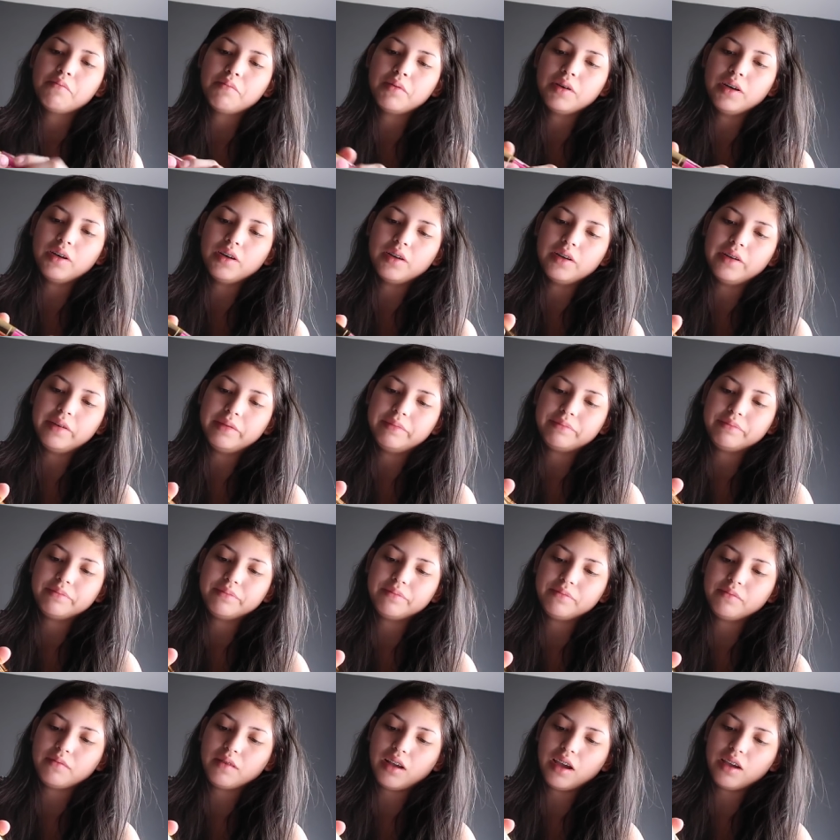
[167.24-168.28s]
but
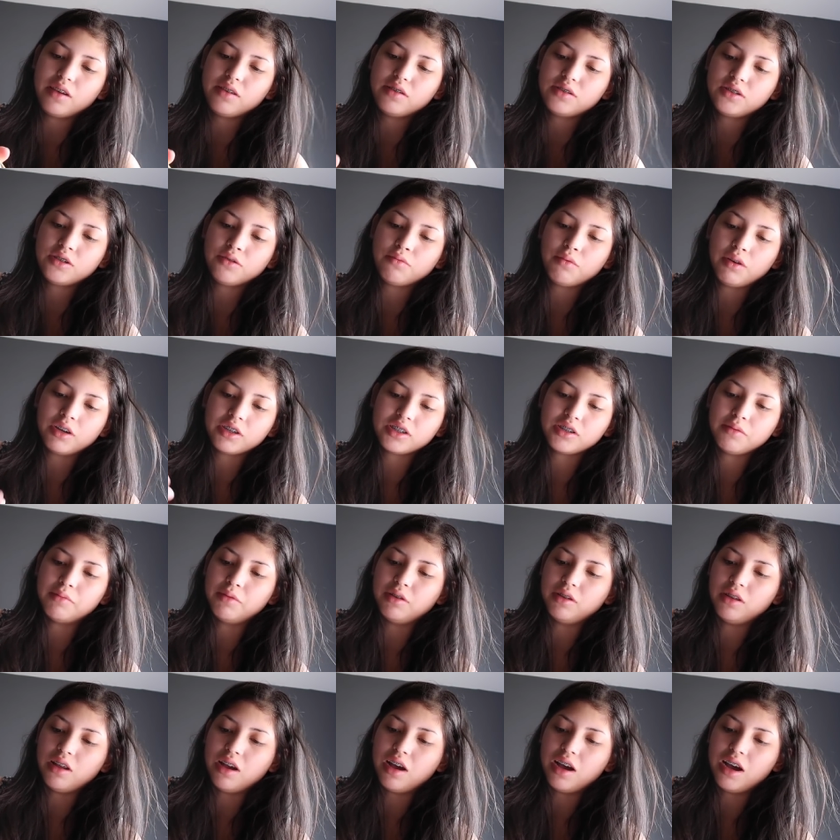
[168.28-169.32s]
I used to watch them
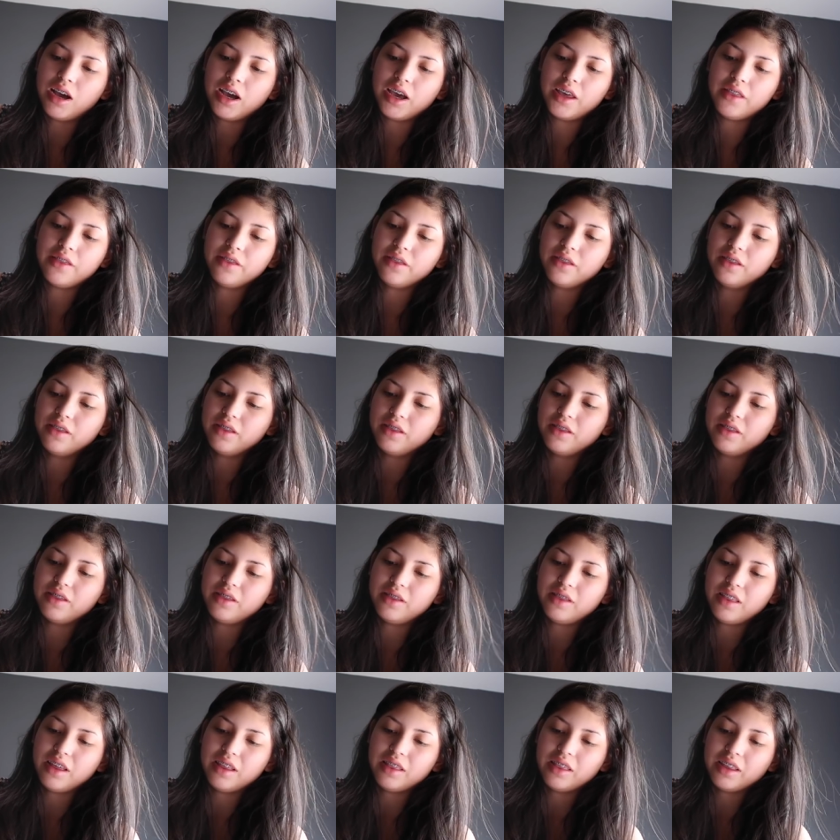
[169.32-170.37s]
a lot, and
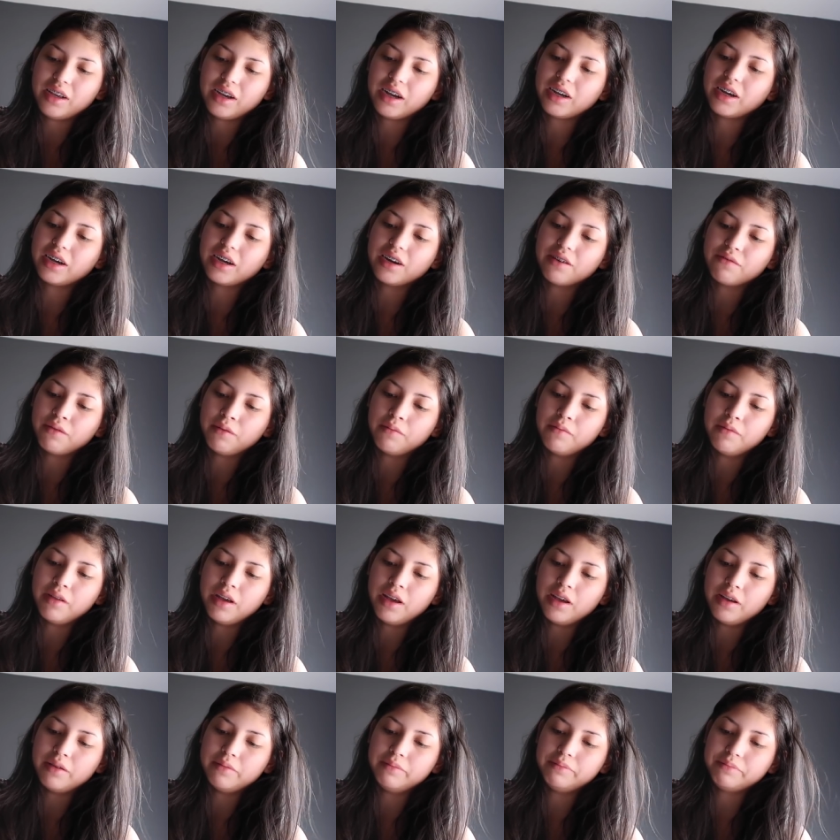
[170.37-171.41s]
like I got it from
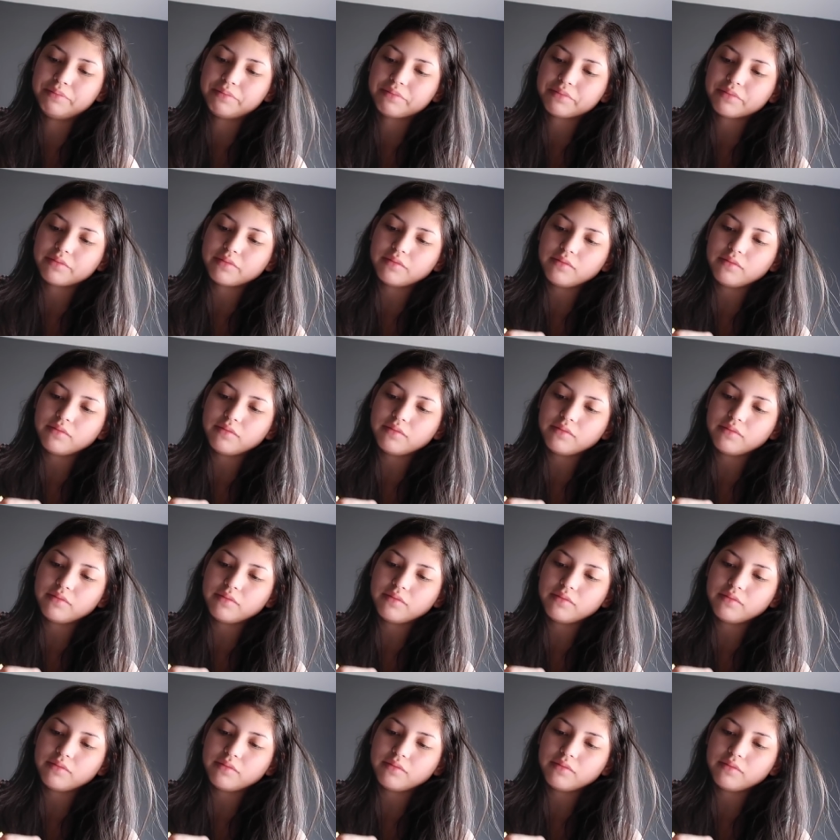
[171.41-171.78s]
them.